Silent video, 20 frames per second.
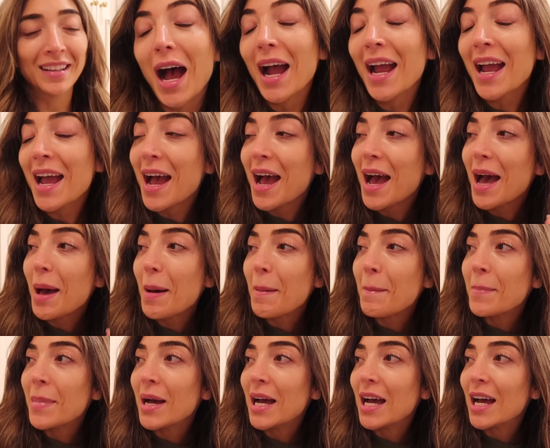I
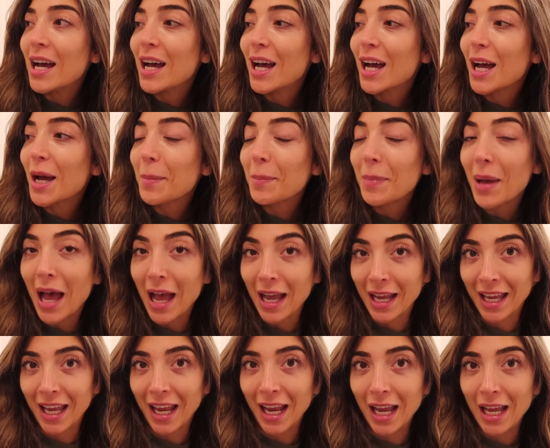am
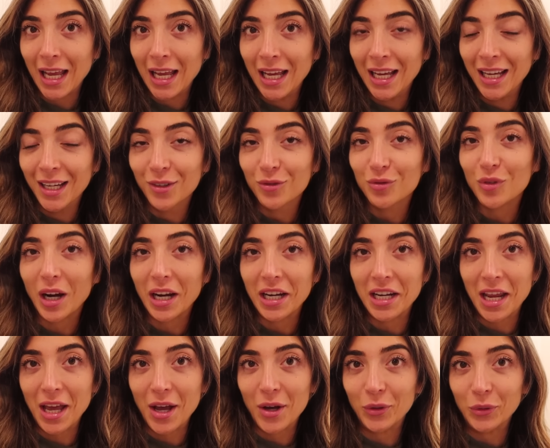packing right
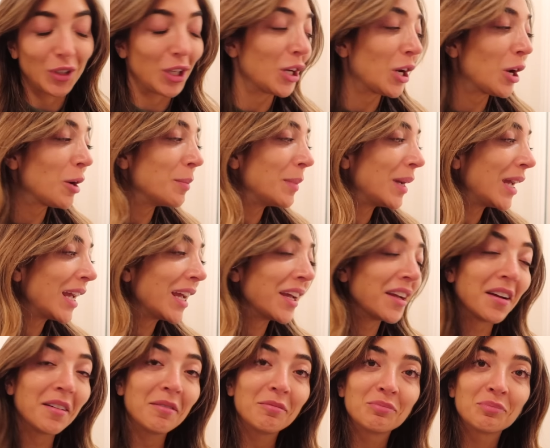now. You know
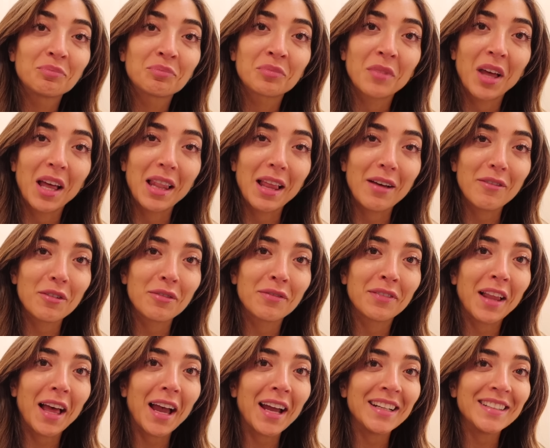me. I love a
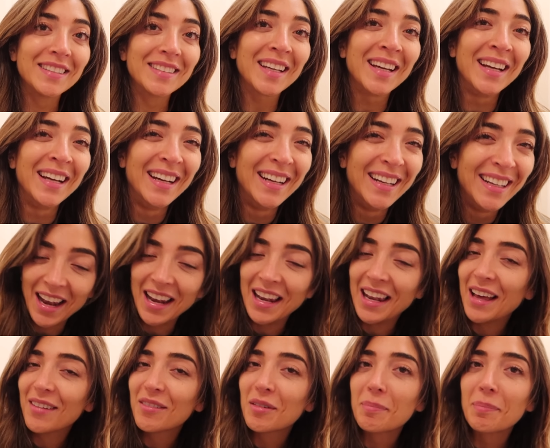flight. I
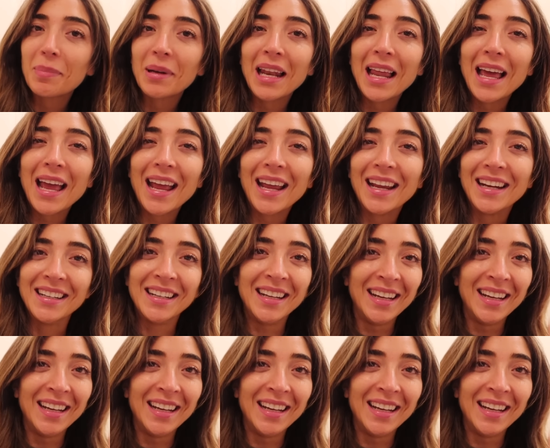love a plane.